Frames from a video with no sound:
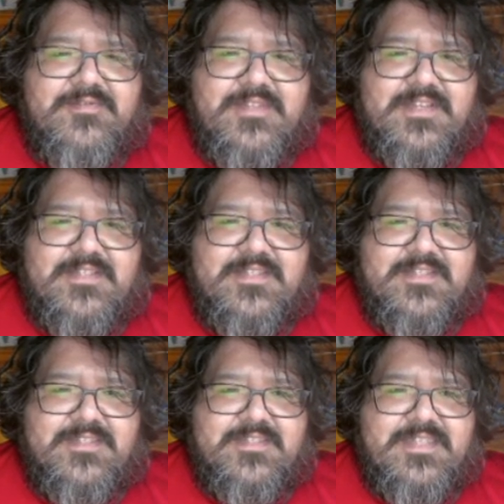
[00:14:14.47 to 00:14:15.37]
like
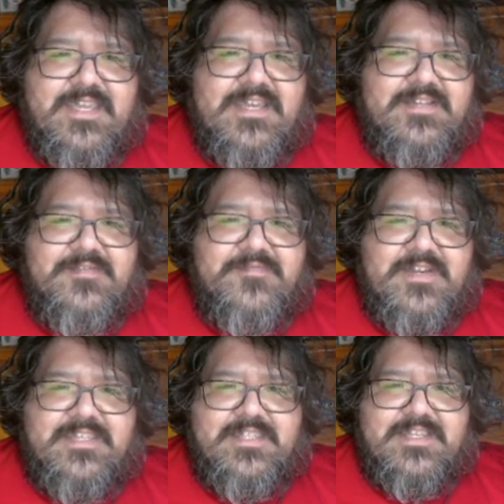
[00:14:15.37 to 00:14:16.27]
they had to
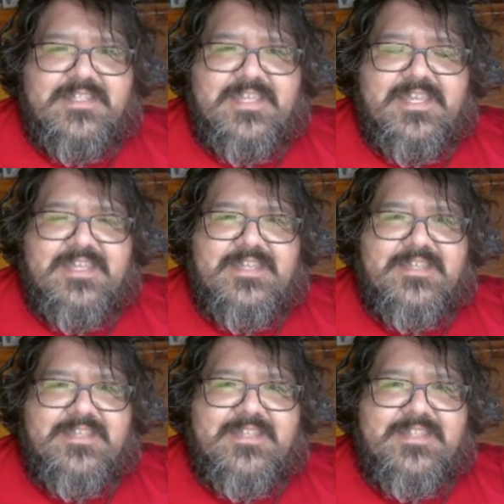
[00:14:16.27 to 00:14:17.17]
fight like that,
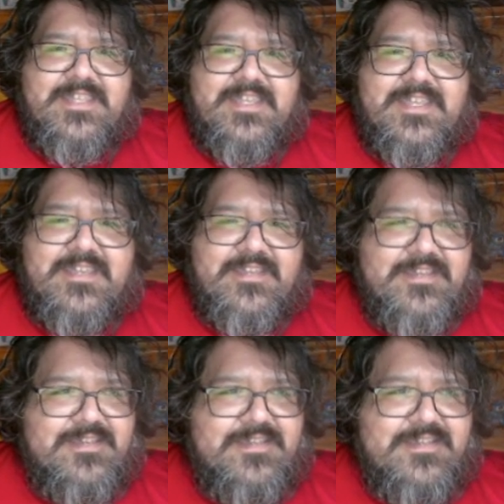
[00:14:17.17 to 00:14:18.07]
and they
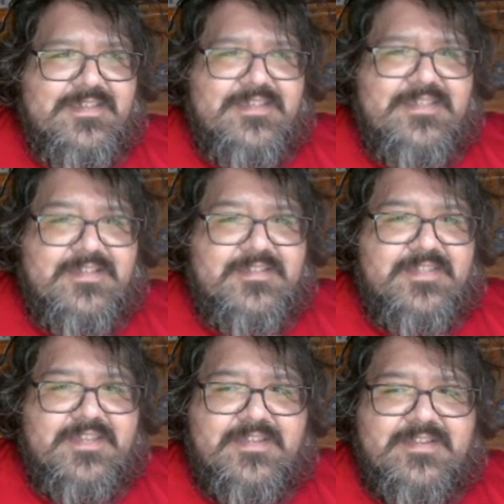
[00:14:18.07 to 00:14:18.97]

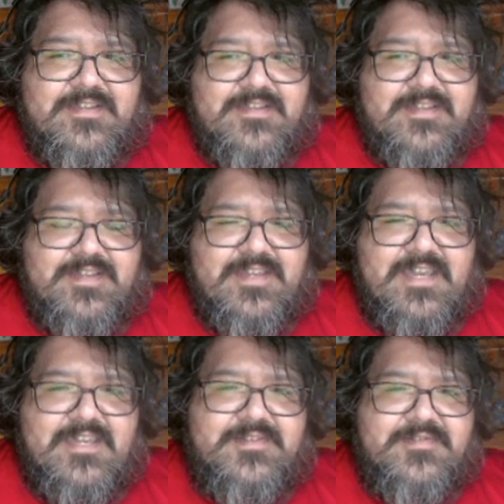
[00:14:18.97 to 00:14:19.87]
like
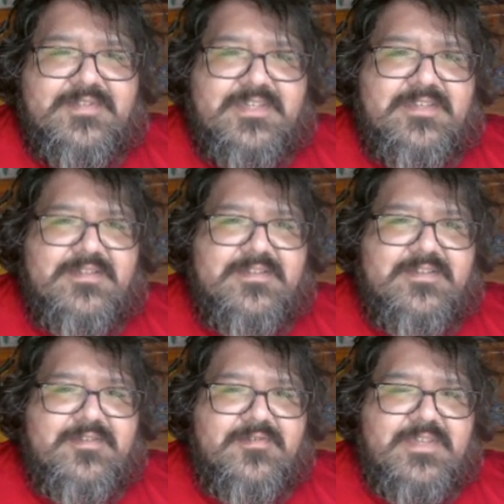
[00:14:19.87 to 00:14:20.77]
handled it.
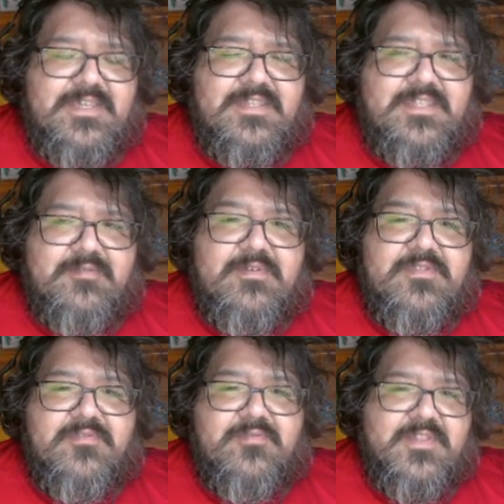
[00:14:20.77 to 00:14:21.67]
They
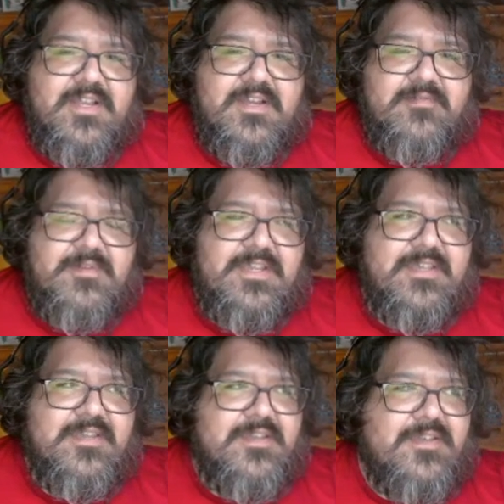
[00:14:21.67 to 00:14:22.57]
went through a lot,
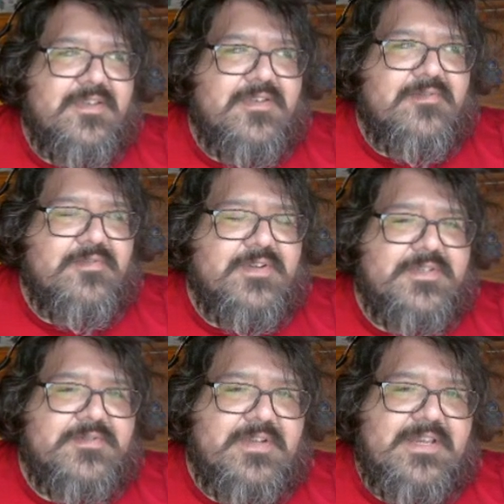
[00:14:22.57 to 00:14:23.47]
right?
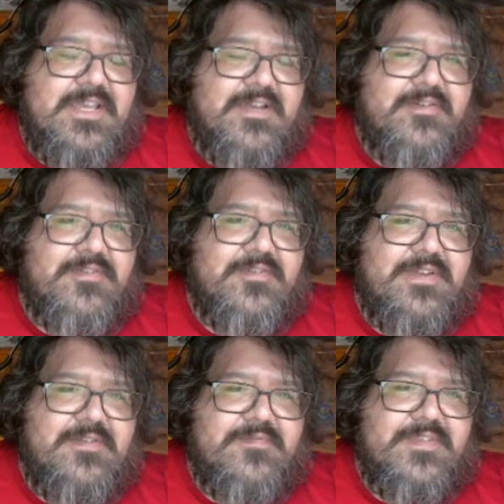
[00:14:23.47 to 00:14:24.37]
Whereas right now you
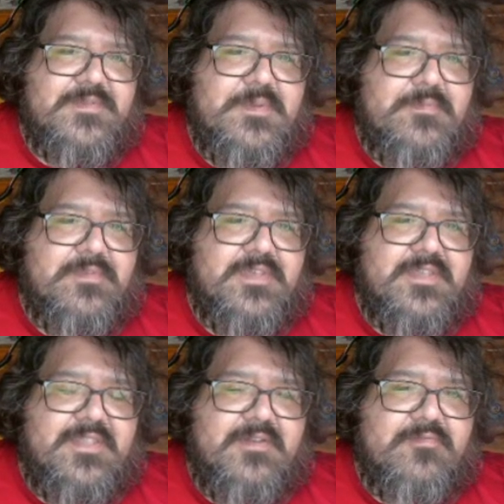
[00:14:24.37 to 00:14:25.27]
have these people
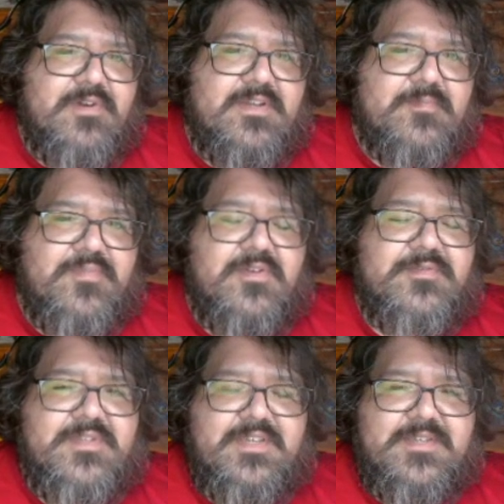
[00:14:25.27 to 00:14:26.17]
that like want to
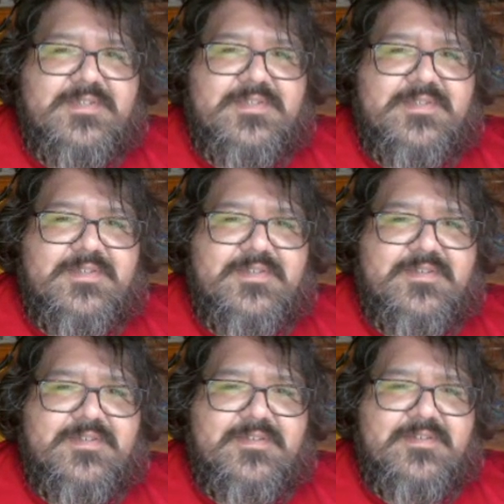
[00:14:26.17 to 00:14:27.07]
protest,
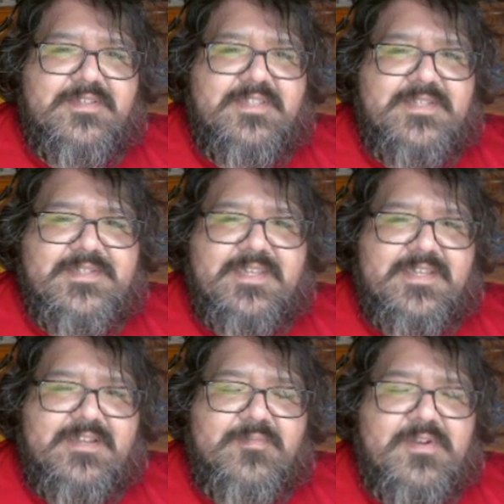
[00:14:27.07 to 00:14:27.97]
and let's
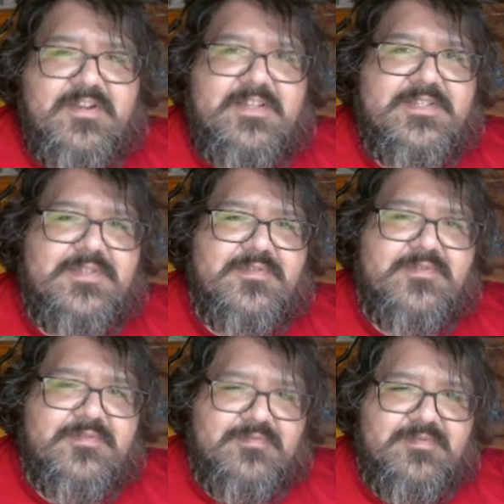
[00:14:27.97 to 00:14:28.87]
say comparing it to
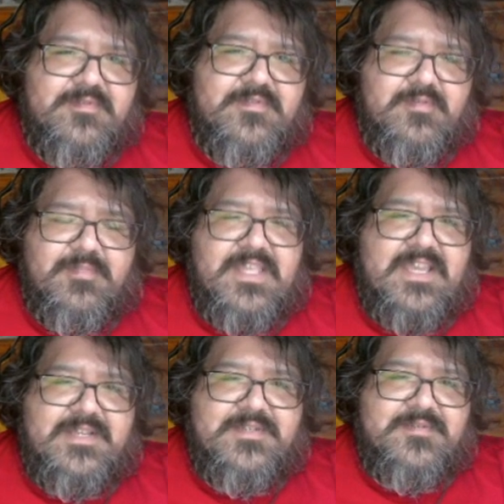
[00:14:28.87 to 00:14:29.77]
the
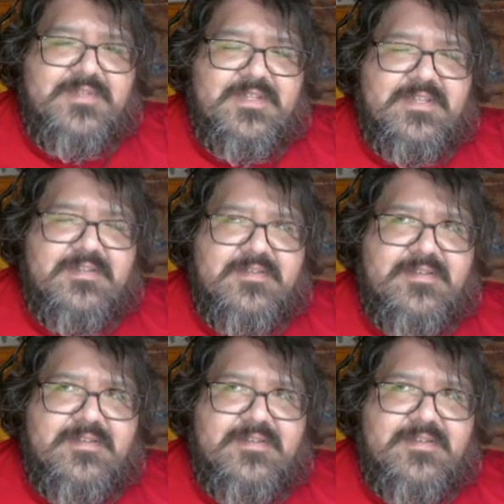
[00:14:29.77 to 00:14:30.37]
blacks who did it,